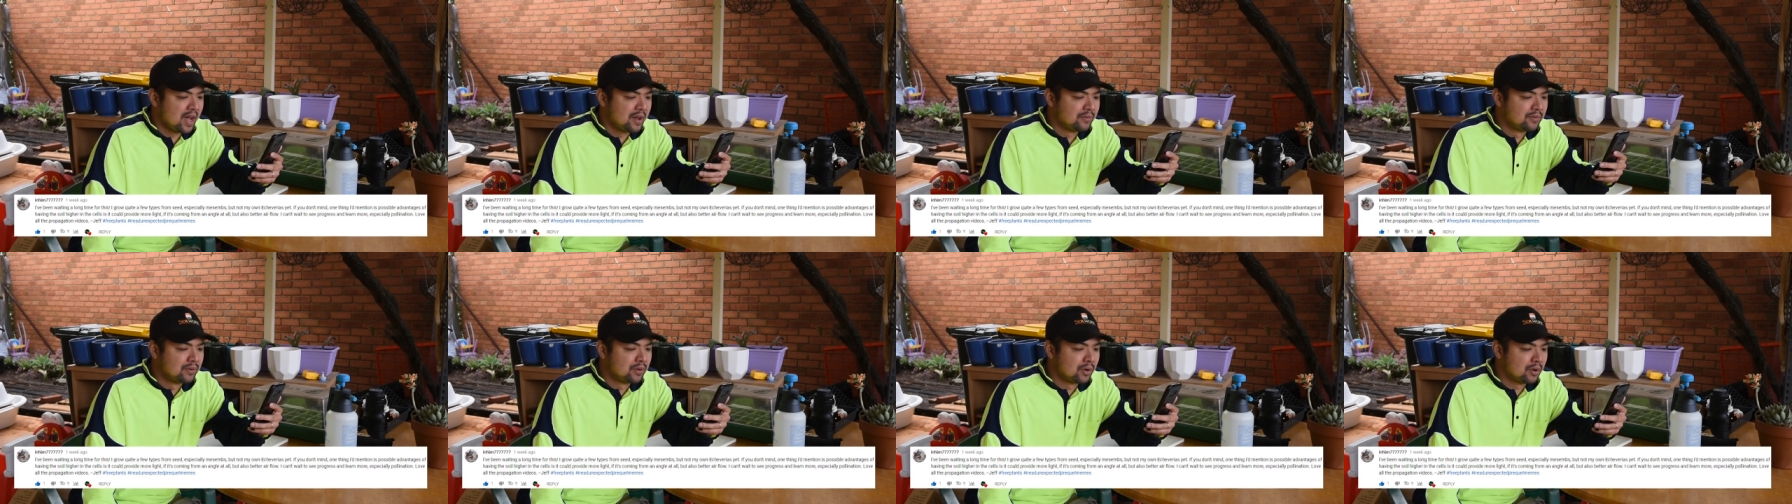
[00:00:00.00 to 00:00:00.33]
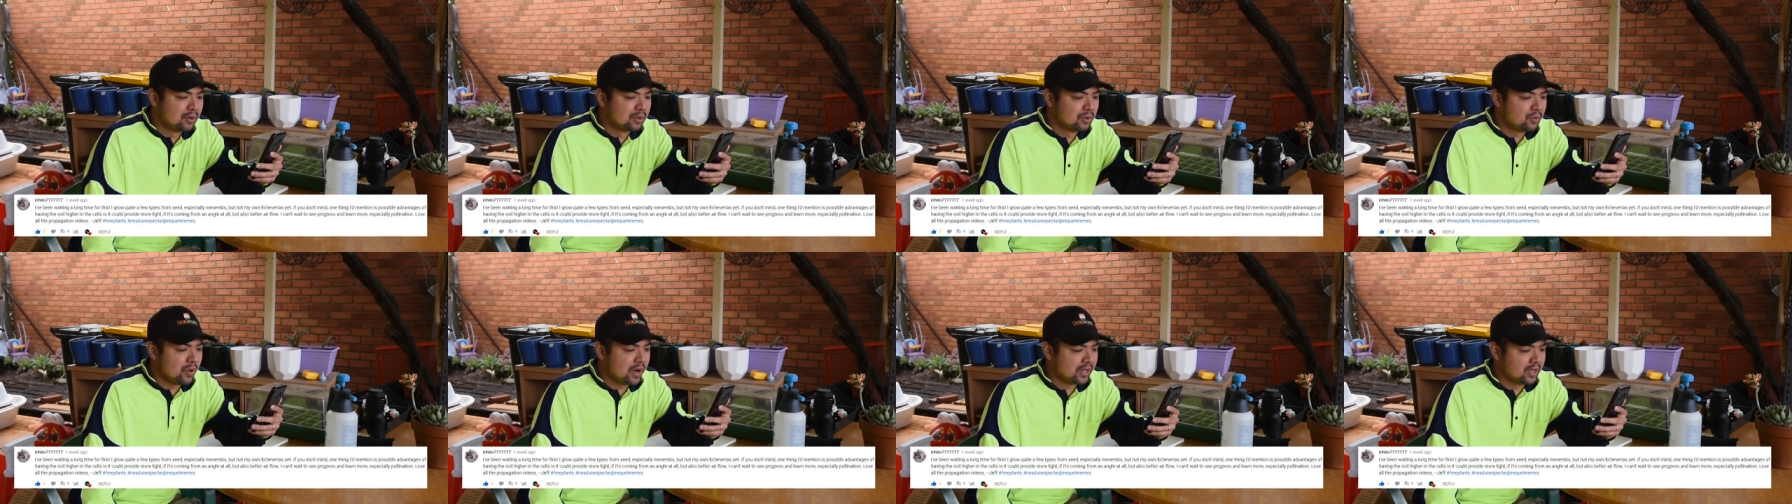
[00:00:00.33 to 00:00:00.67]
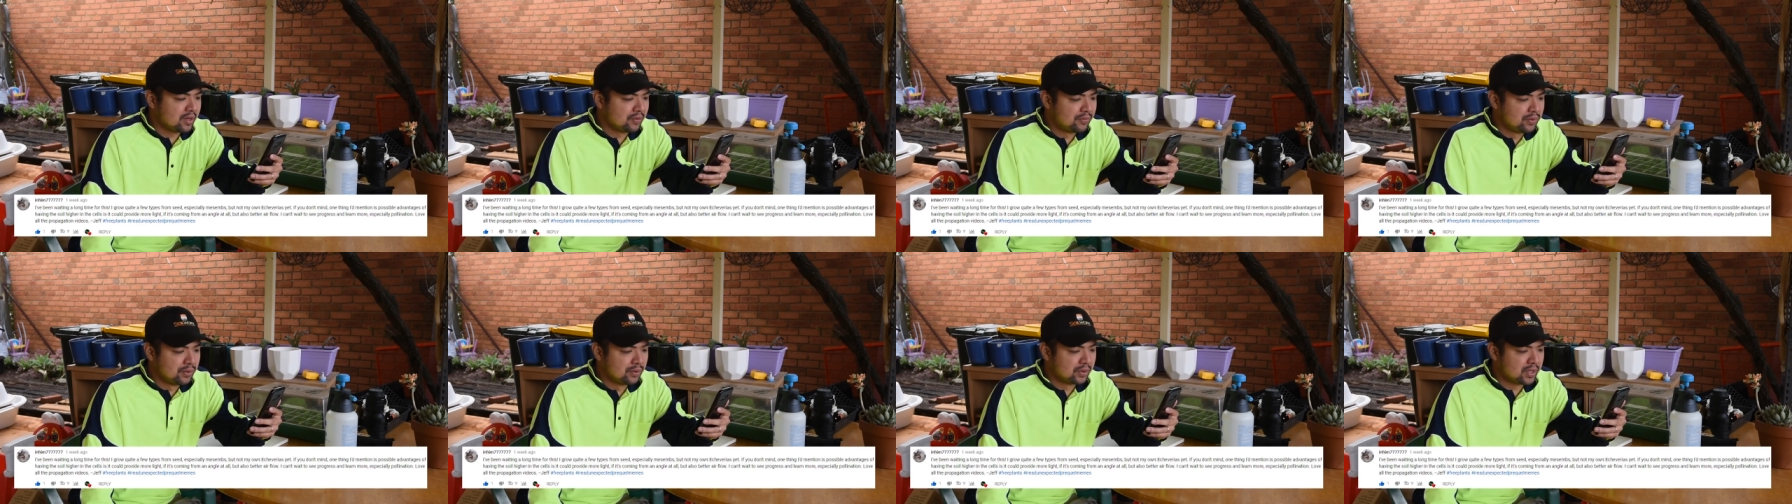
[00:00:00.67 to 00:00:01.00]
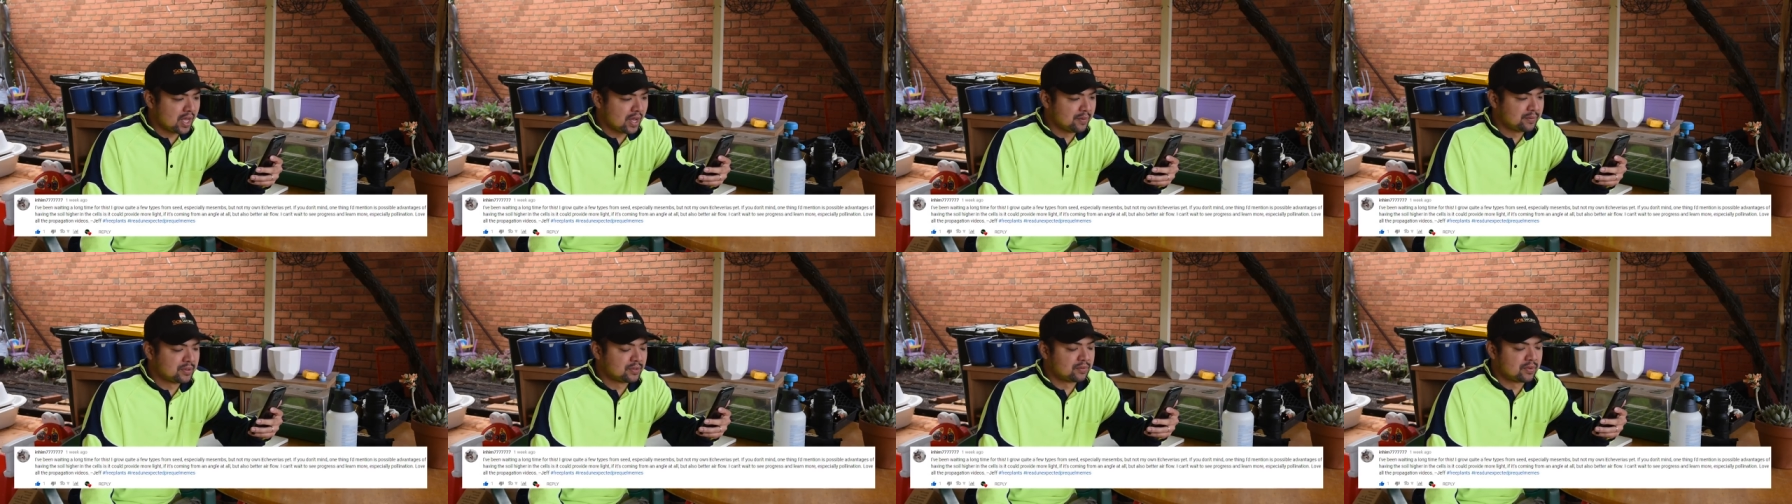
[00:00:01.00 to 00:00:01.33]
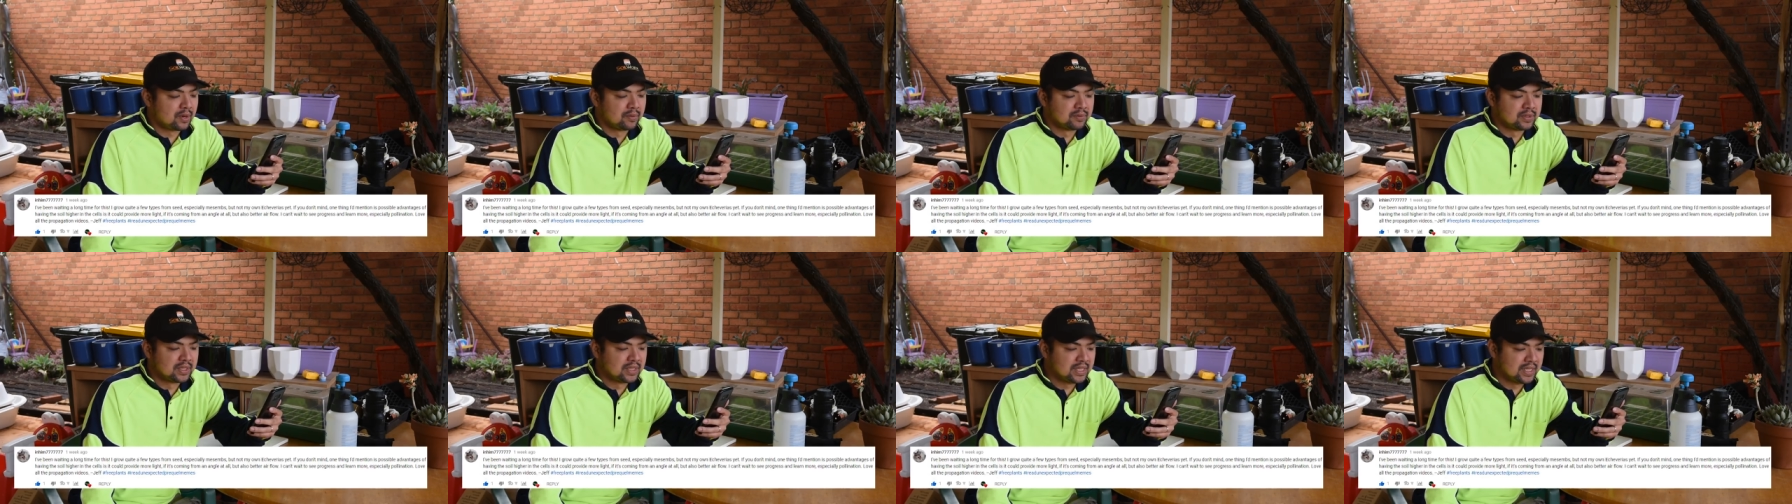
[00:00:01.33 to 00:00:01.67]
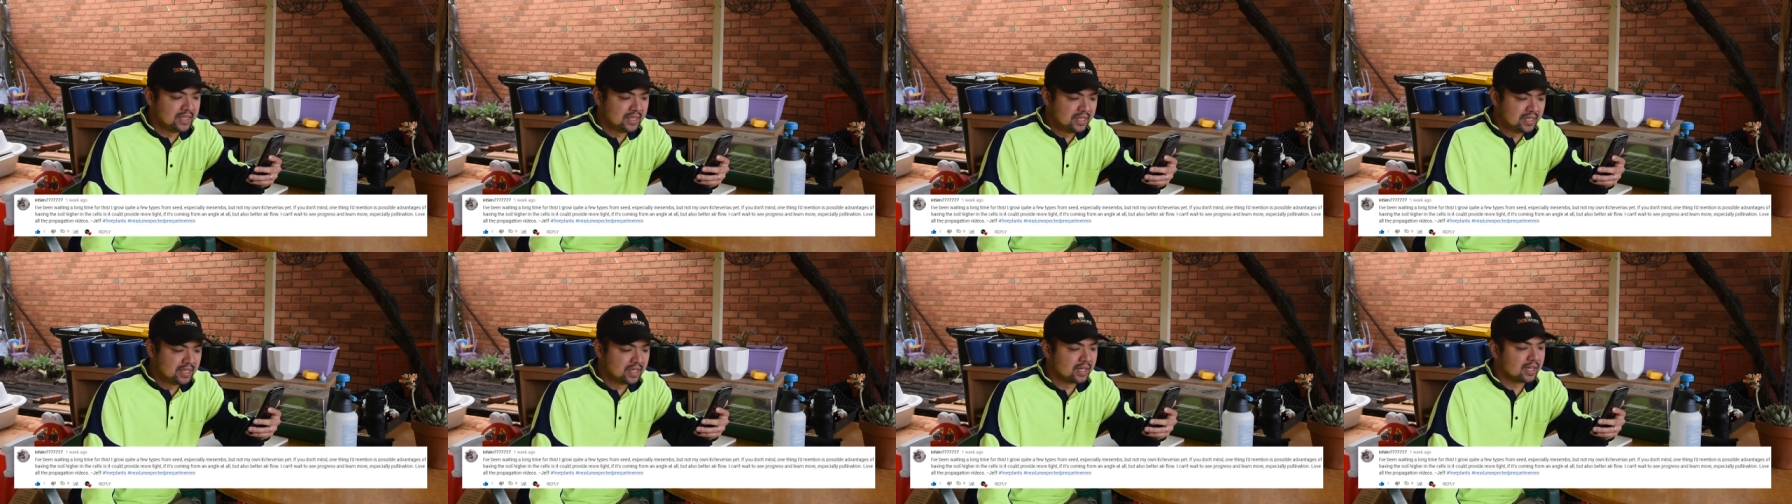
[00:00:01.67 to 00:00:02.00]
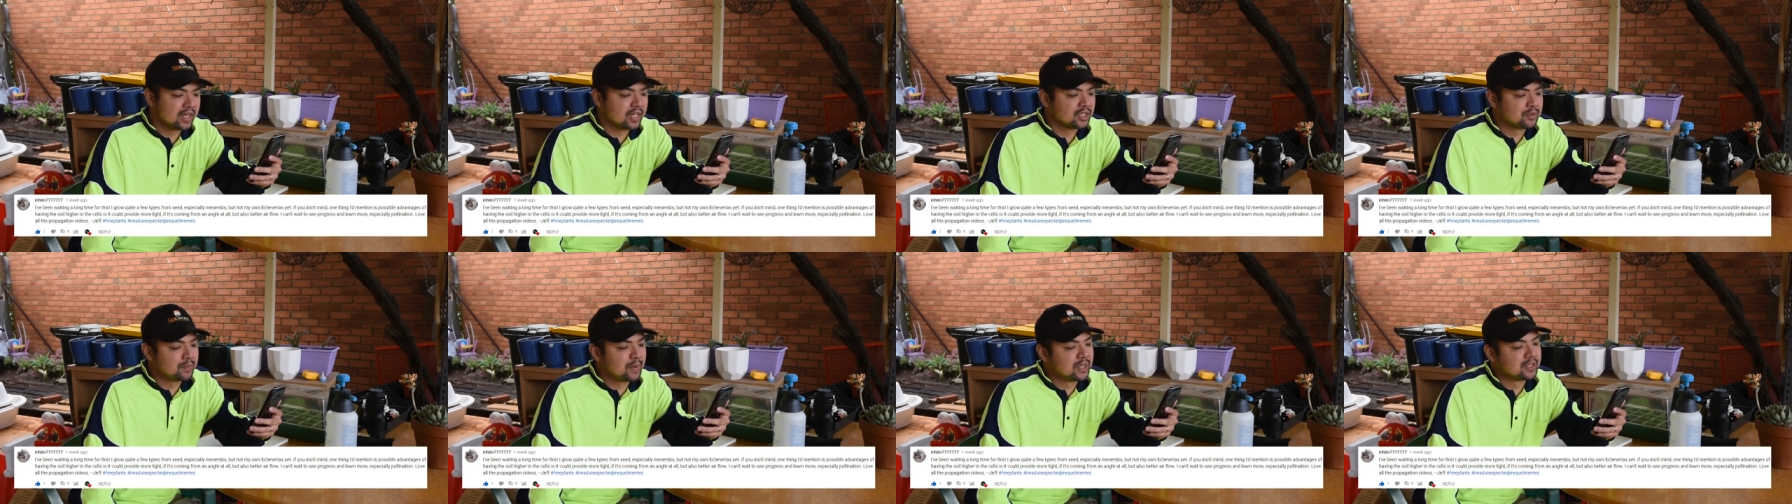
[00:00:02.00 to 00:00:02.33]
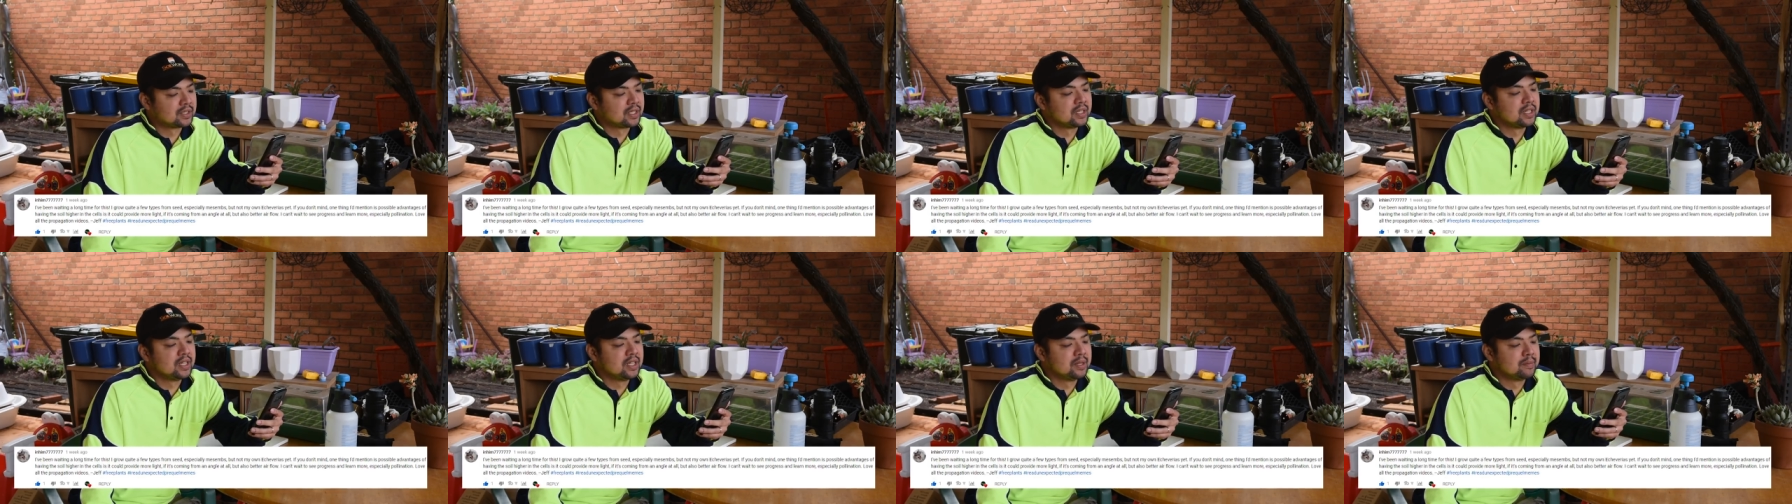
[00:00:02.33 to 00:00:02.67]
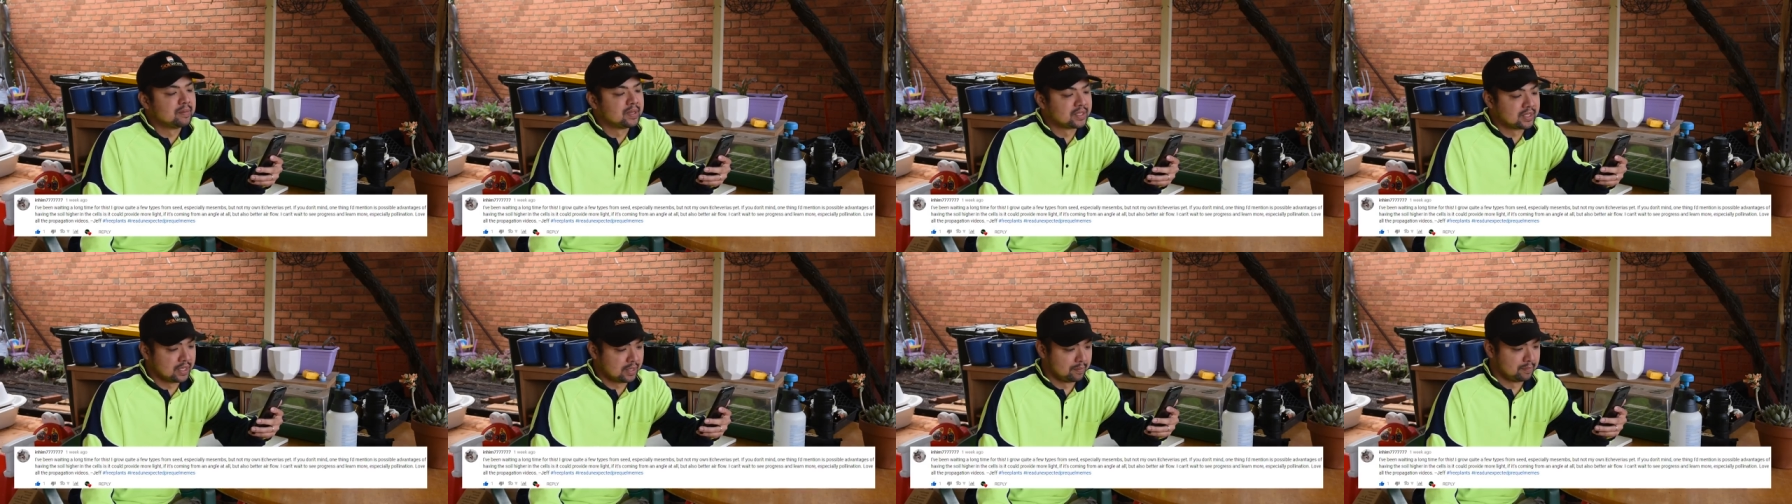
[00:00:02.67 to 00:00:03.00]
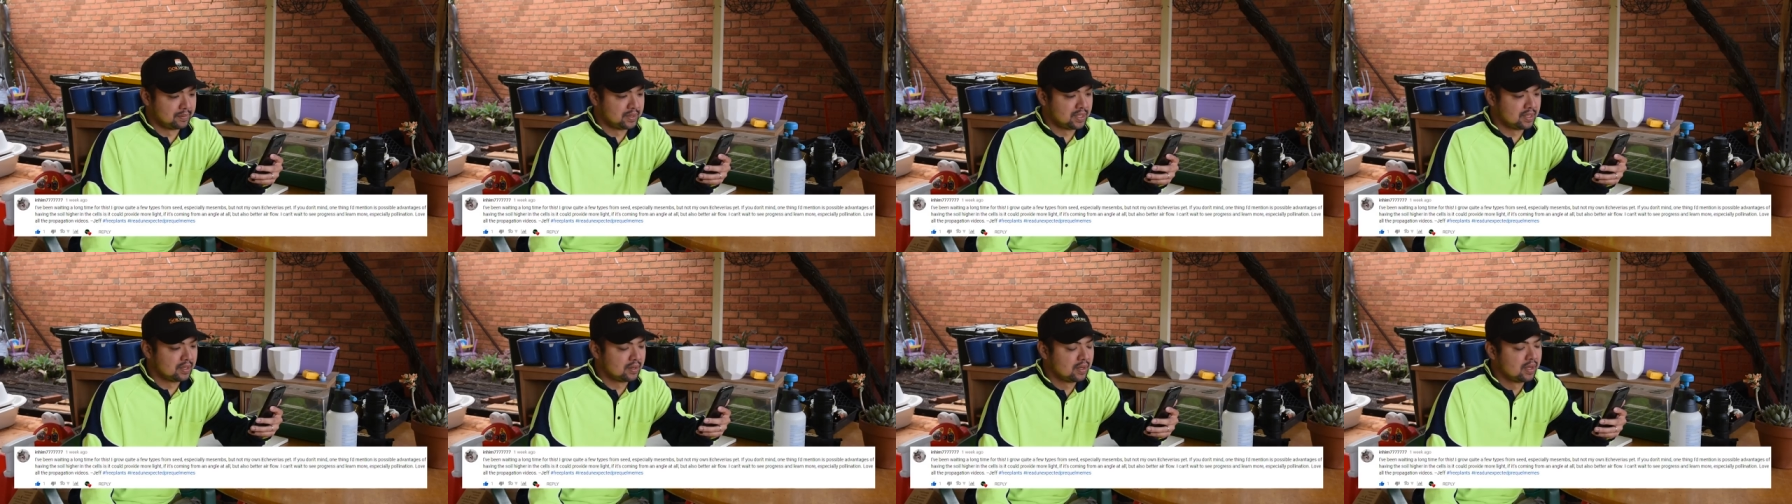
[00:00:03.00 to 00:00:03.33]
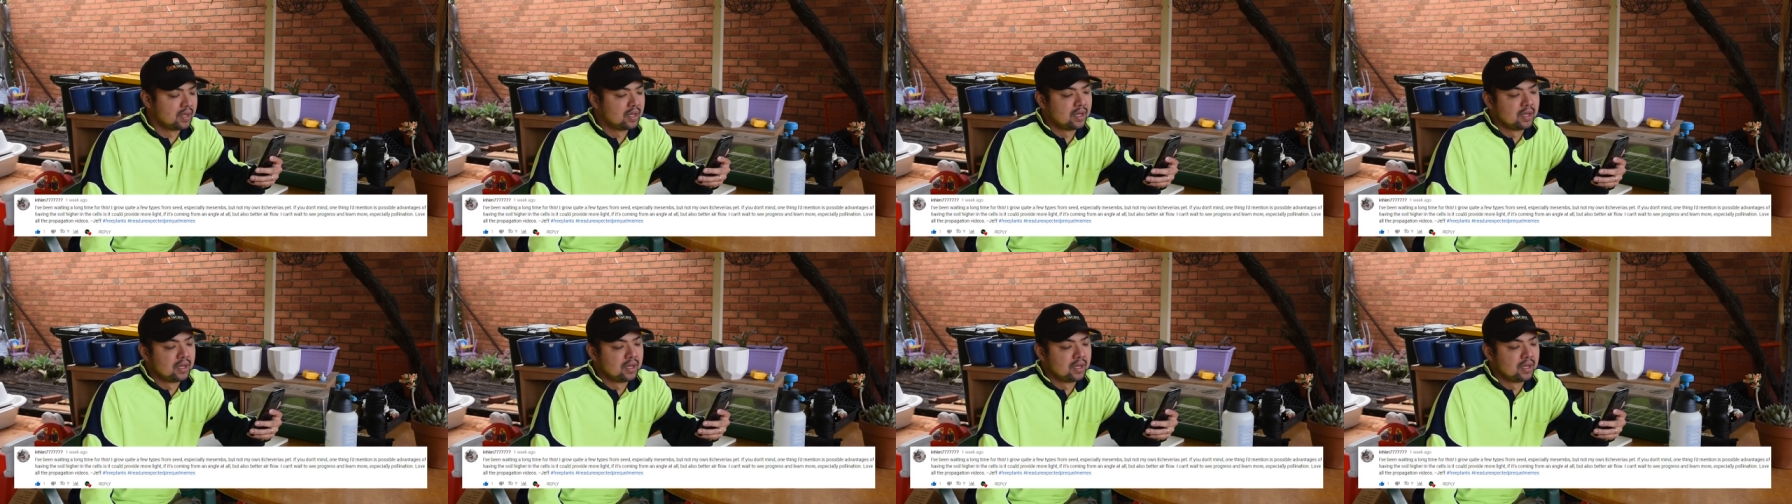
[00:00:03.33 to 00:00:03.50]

I've grown quite a few types from seed, especially mesembs,